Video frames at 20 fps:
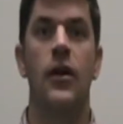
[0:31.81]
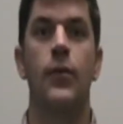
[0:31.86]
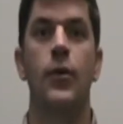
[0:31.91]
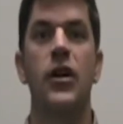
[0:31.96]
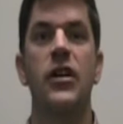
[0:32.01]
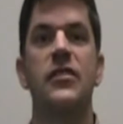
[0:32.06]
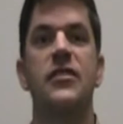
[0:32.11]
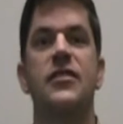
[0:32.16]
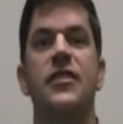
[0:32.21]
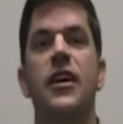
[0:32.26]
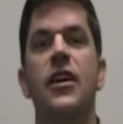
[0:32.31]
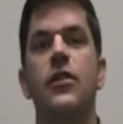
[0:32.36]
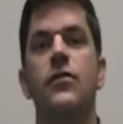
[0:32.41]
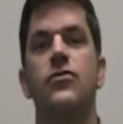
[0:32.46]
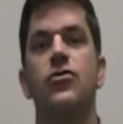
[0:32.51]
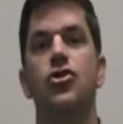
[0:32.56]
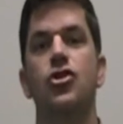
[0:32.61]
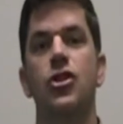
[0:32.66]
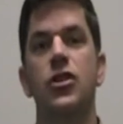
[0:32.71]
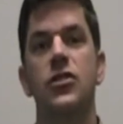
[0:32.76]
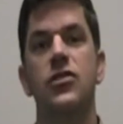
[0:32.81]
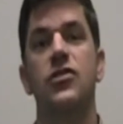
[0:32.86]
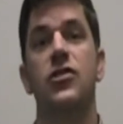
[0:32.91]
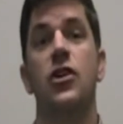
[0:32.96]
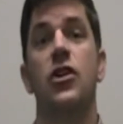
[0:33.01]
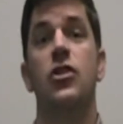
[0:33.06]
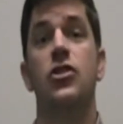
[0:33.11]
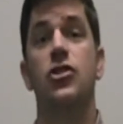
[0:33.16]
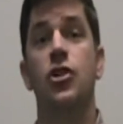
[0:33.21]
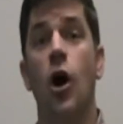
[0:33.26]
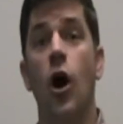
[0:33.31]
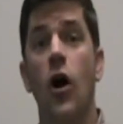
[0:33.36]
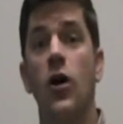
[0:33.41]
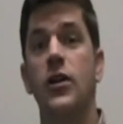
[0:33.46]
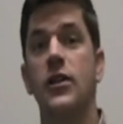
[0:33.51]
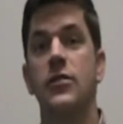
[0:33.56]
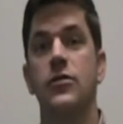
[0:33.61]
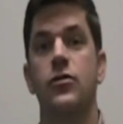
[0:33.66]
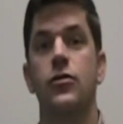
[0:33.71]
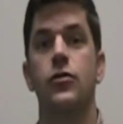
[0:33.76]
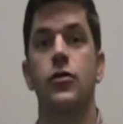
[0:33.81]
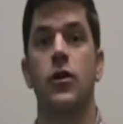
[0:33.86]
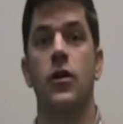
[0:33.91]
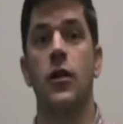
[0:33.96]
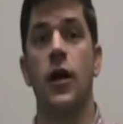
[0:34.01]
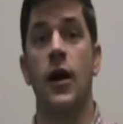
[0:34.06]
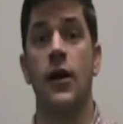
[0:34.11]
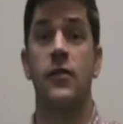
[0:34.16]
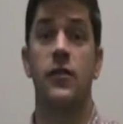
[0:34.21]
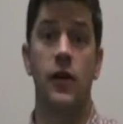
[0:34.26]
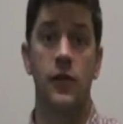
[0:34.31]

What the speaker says: but instead of just talking to the class,